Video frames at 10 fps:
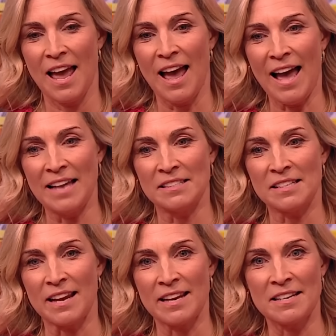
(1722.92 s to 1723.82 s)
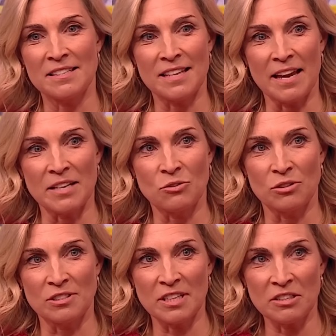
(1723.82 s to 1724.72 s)
And it is a
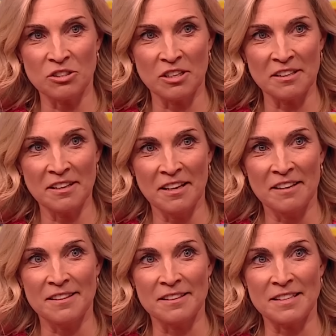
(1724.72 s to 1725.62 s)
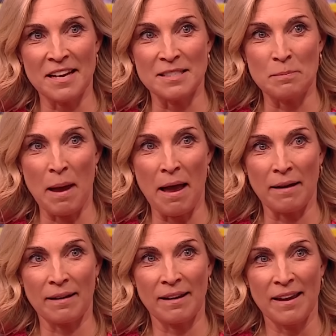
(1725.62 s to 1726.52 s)
tradition that dates
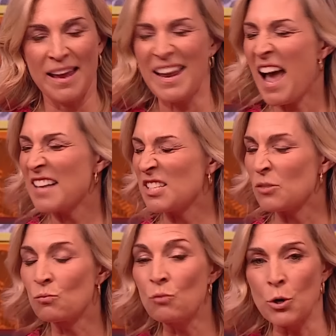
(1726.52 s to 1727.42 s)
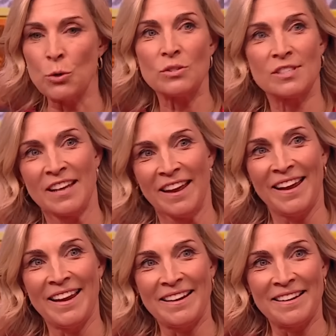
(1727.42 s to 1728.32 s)
back, it has its roots
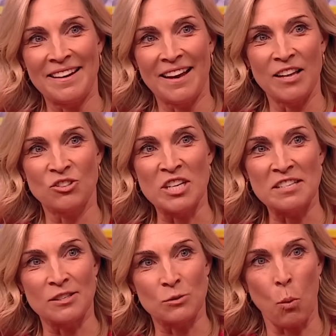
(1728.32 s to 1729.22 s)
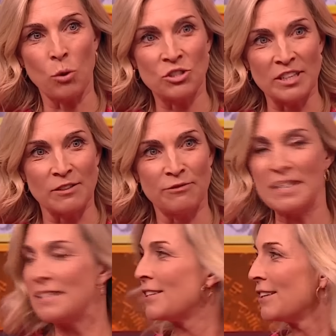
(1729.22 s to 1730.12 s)
in Jesus washing the
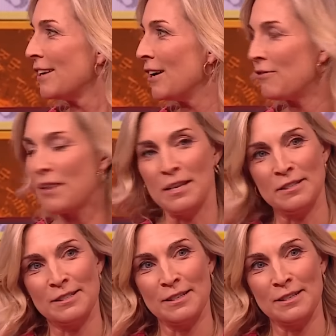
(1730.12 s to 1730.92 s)
feet of his